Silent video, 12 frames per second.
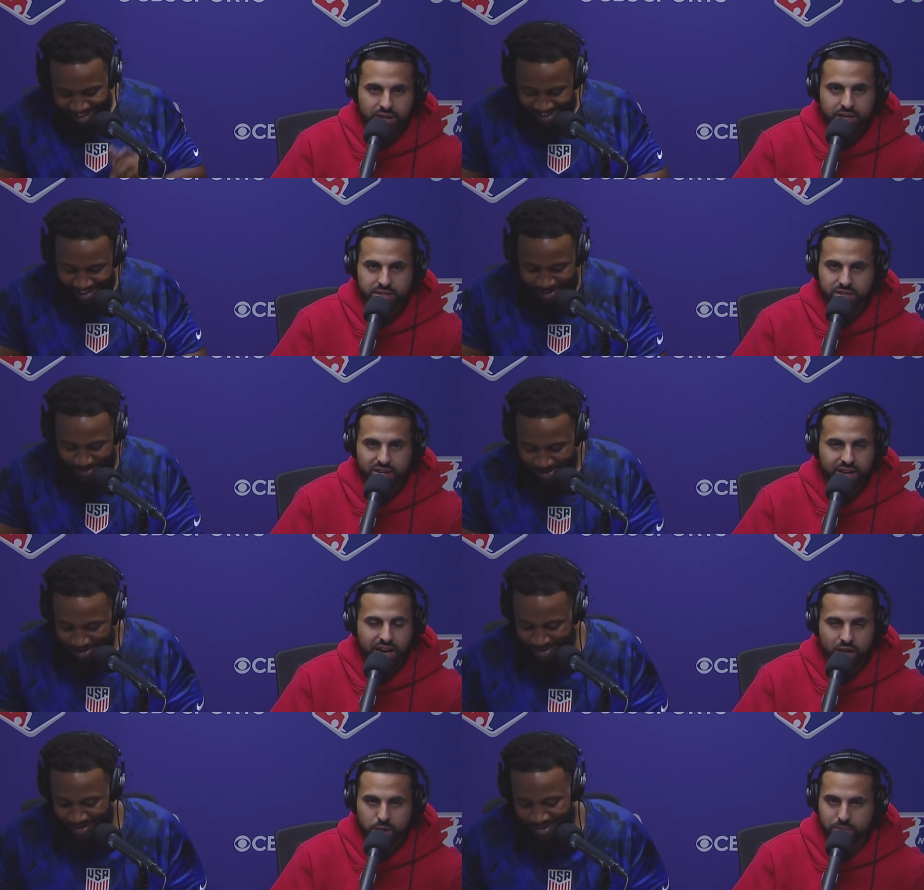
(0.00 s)
Speaker 1: He yeah, took man.
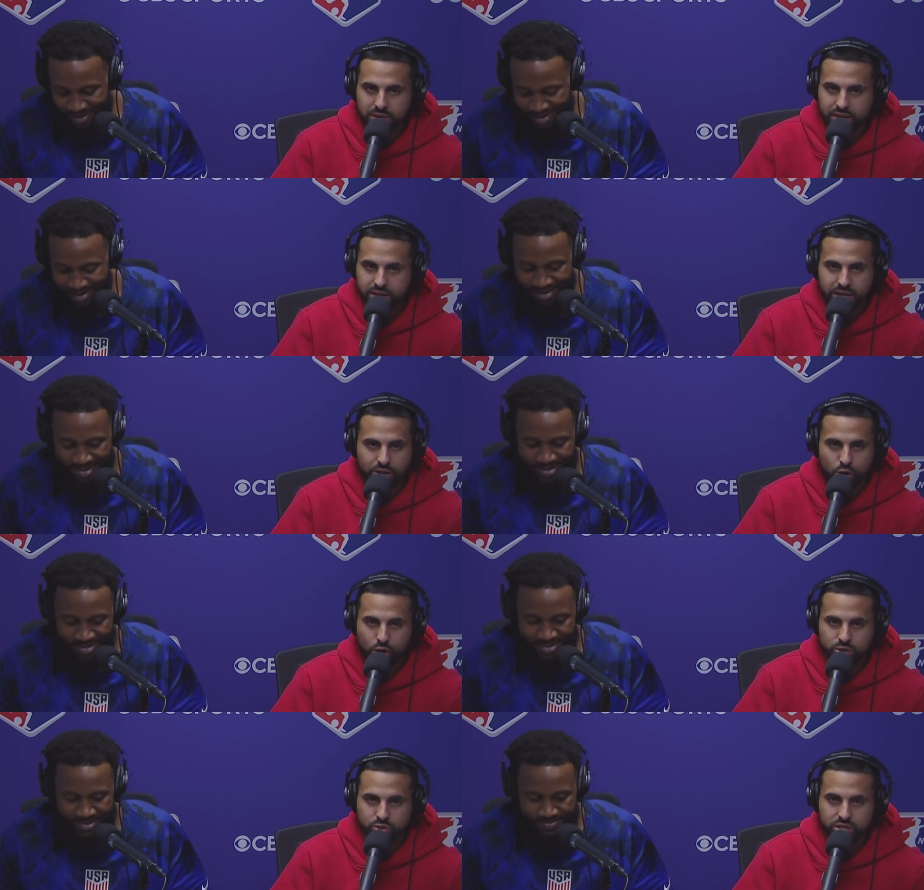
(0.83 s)
accountability, and all
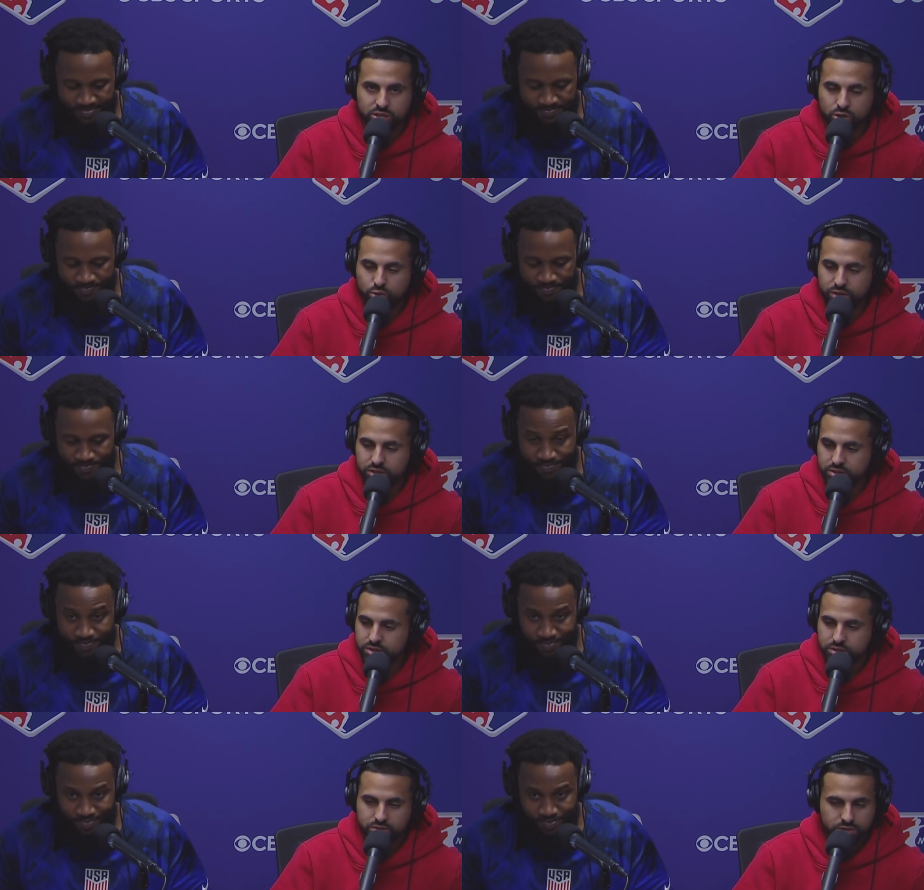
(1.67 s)
you can do is
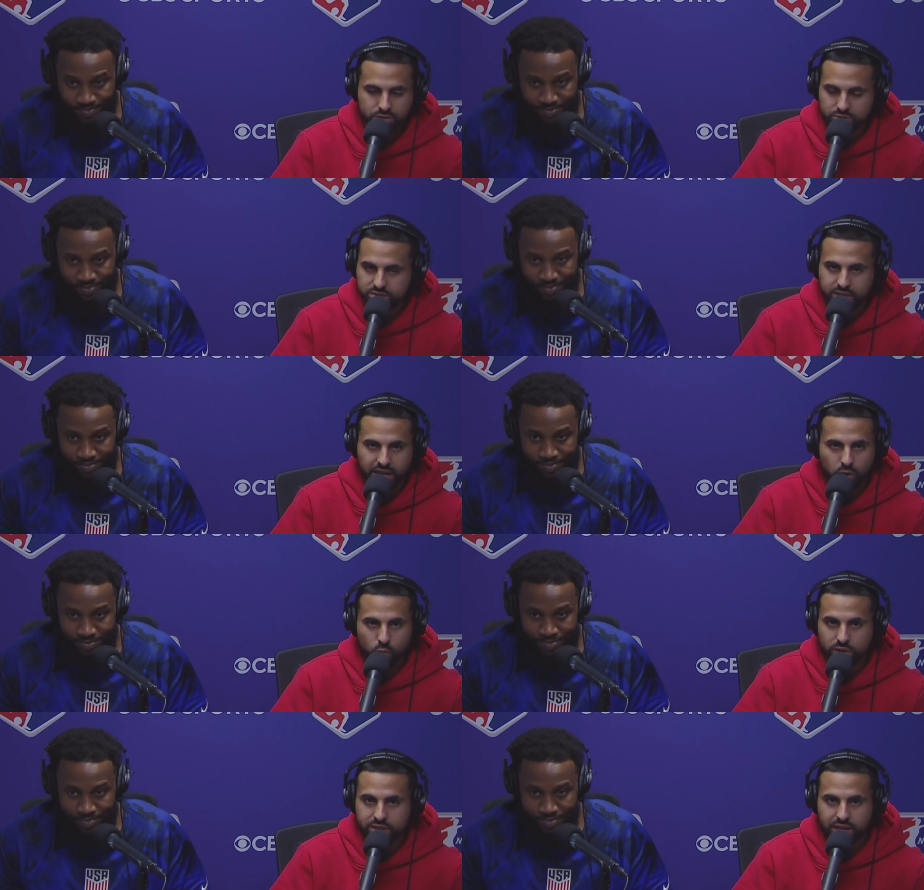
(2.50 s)
you know just take it
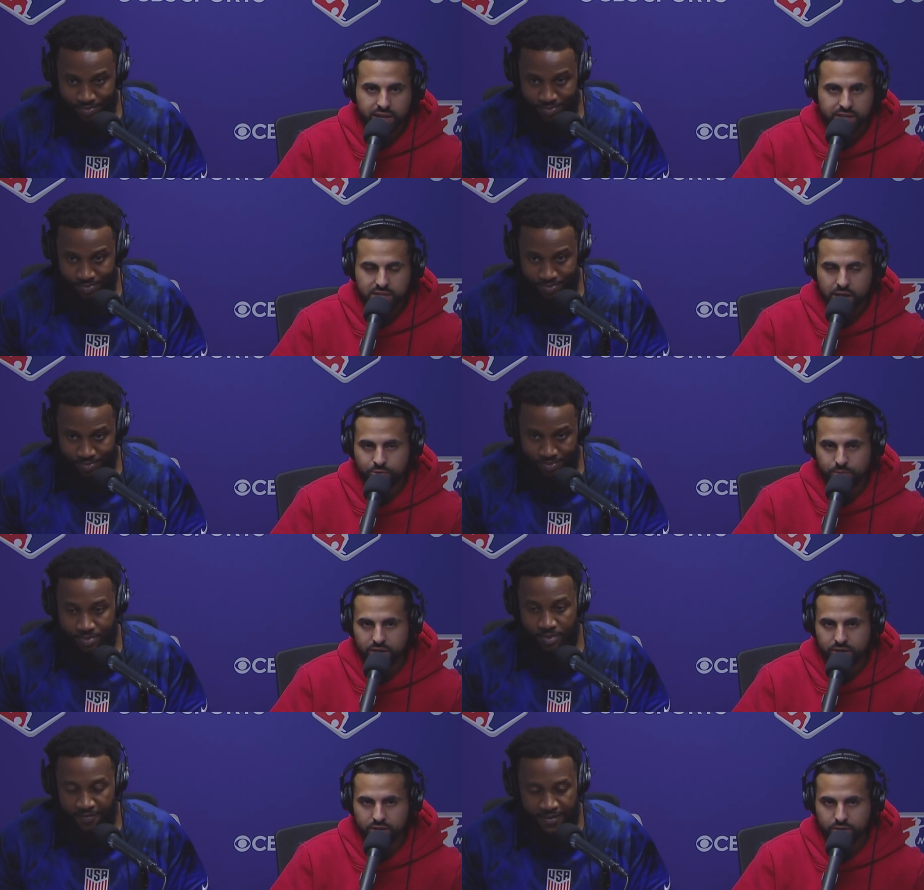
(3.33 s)
one day at a time from there.
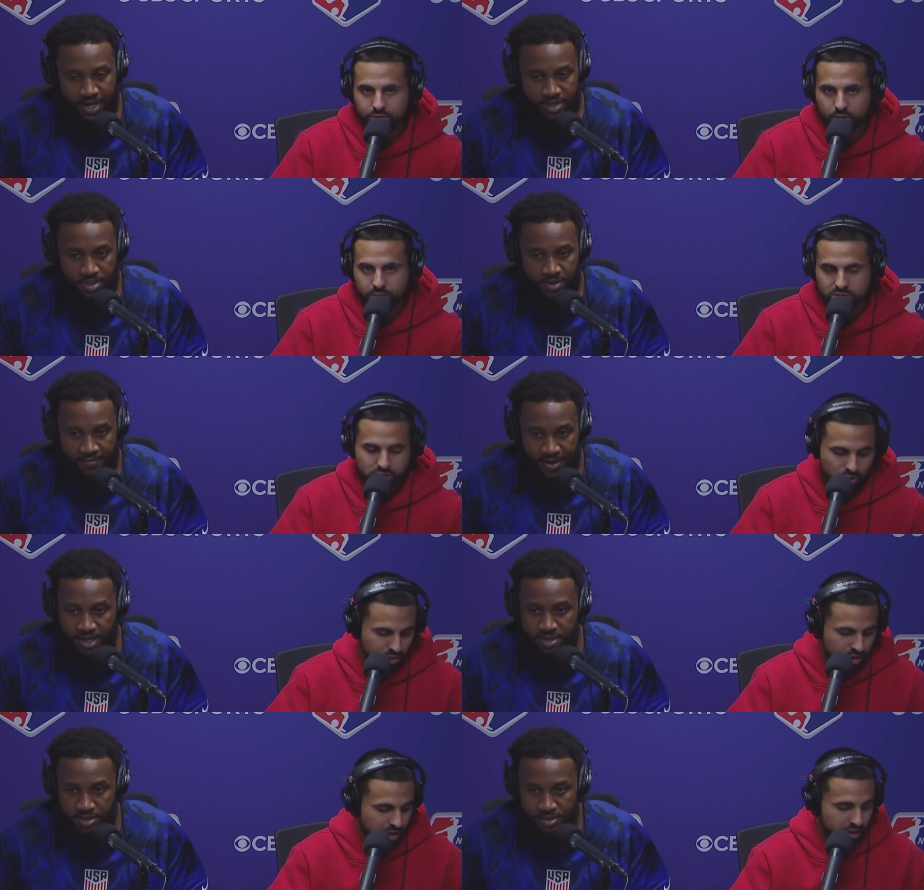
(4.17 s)
Facts, you feel me? So.
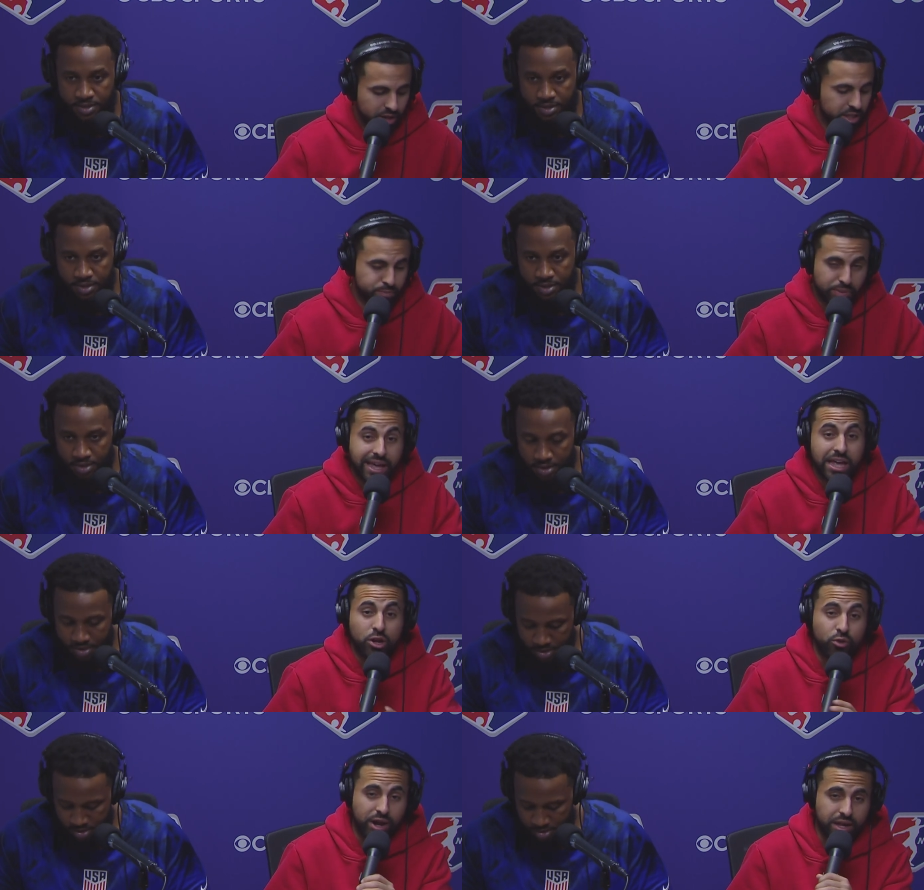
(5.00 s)
Facts. He's playing
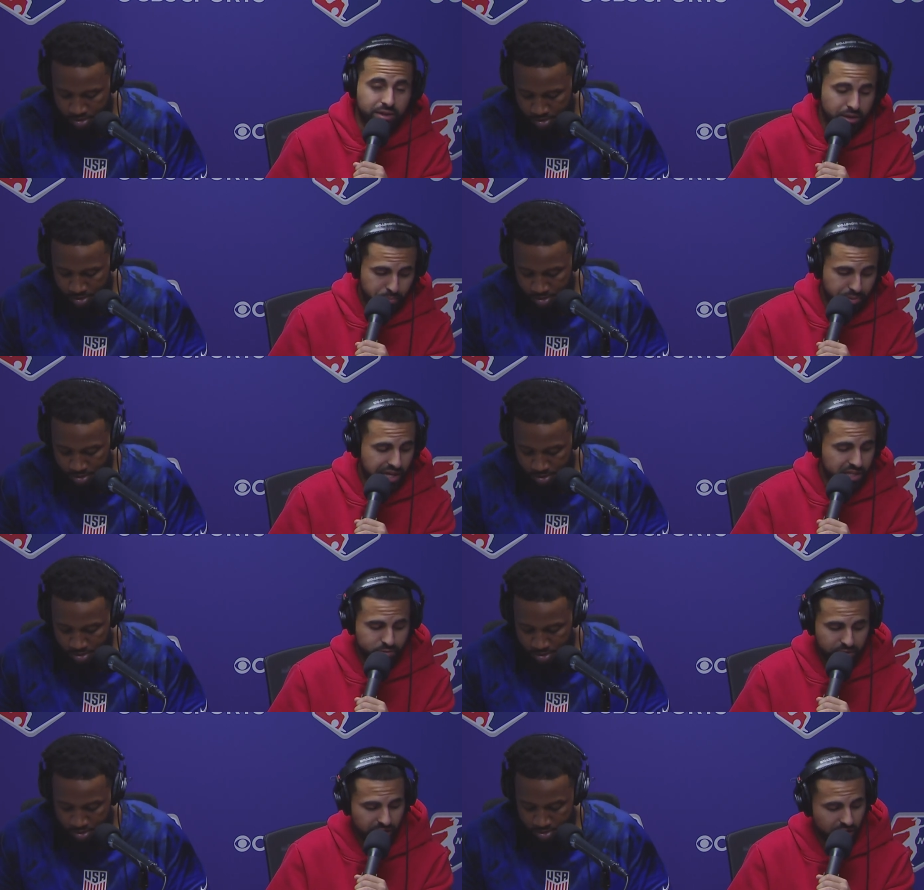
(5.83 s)
great. P S
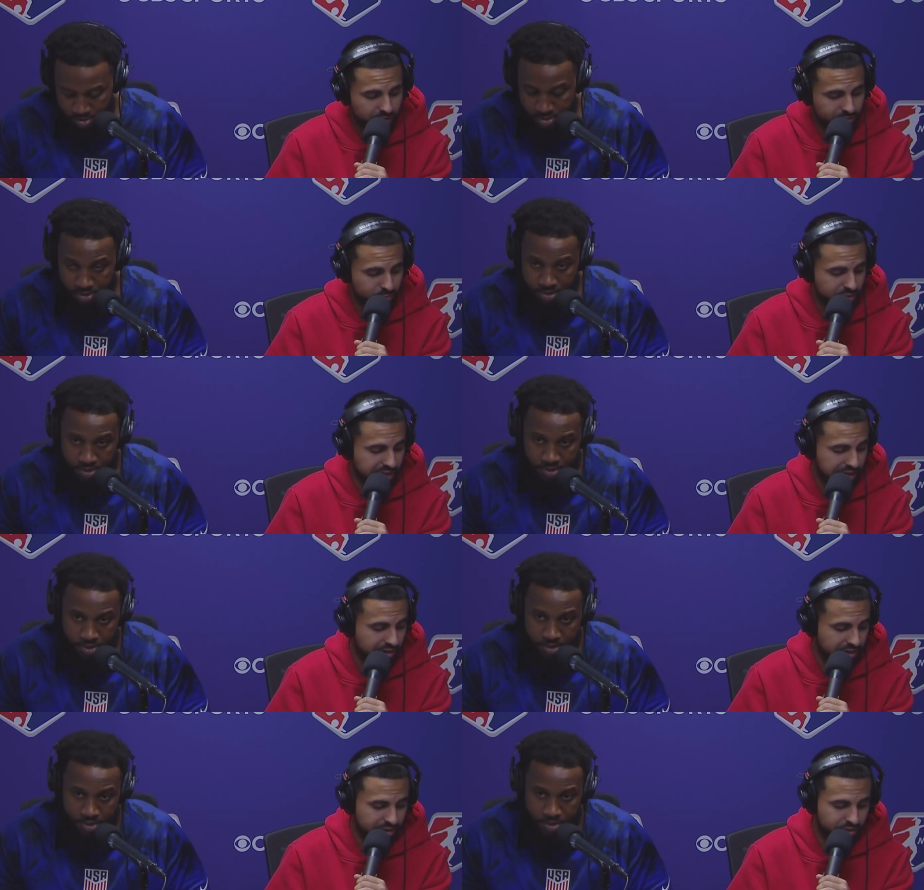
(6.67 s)
V love him.
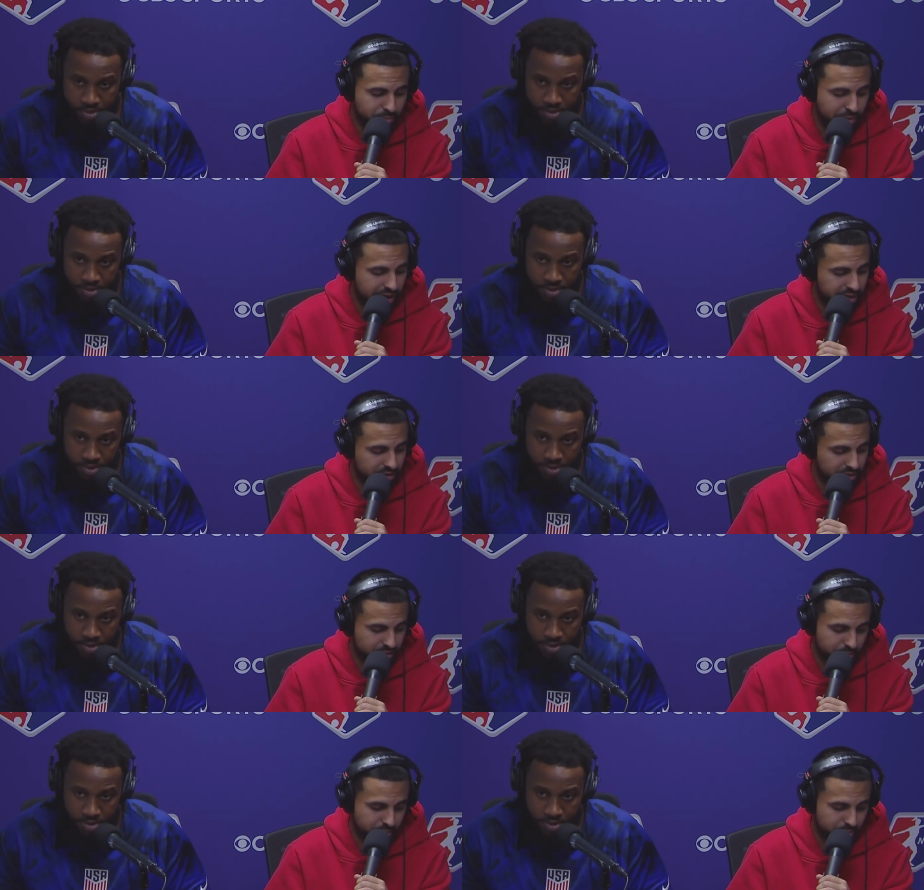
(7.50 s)
Clearly, they're buying they're